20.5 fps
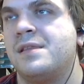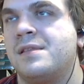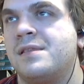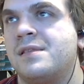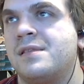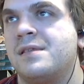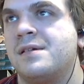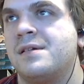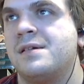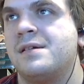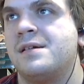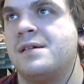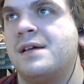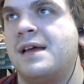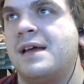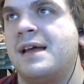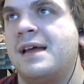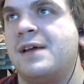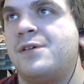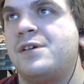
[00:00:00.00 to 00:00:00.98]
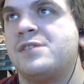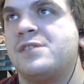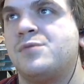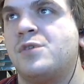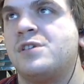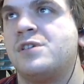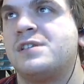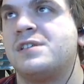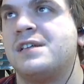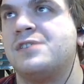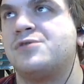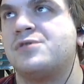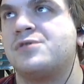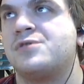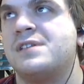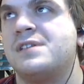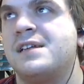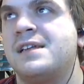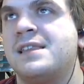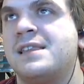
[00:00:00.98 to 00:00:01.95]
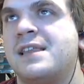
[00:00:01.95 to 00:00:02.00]
the areas weren't as
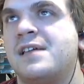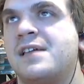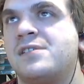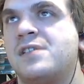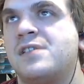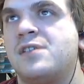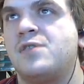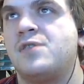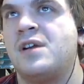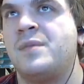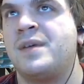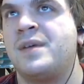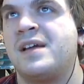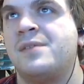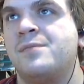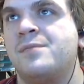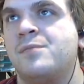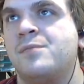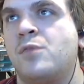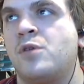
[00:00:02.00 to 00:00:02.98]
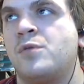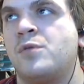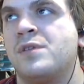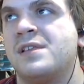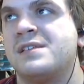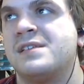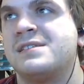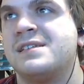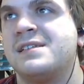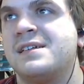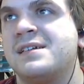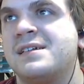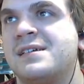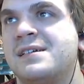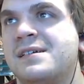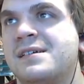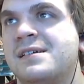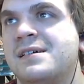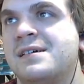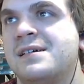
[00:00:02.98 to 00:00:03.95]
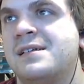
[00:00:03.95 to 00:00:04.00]
interesting. They they tried to make it more realistic,
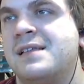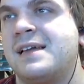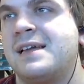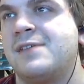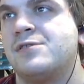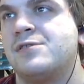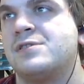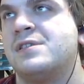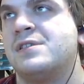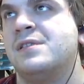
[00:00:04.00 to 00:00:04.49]
like it was